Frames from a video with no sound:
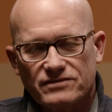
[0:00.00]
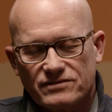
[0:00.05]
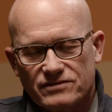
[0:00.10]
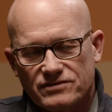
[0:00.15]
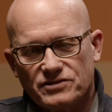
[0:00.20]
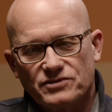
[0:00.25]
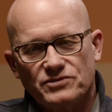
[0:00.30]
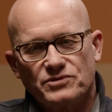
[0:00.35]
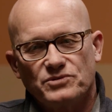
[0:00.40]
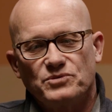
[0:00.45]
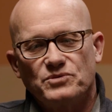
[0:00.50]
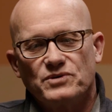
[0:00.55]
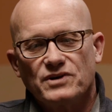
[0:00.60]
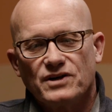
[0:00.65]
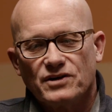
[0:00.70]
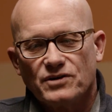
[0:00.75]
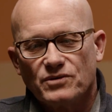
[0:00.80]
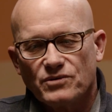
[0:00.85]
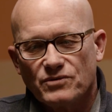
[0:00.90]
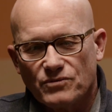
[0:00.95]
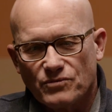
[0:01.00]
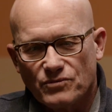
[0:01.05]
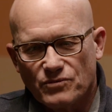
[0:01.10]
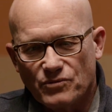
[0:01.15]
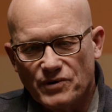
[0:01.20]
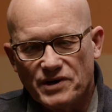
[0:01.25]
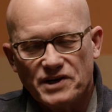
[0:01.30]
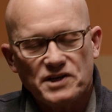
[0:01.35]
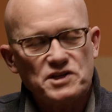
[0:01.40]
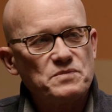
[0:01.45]
to
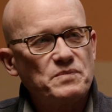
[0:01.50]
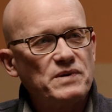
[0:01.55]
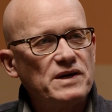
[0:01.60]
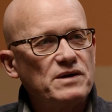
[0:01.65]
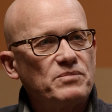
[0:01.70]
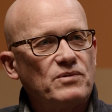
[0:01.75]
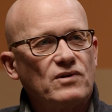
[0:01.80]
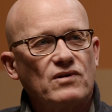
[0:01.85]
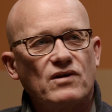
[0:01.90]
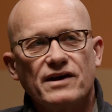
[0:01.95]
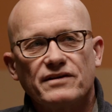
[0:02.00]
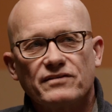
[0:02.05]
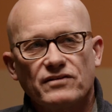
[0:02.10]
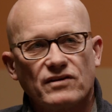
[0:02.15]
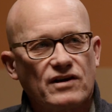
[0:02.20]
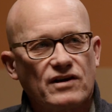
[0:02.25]
reach people and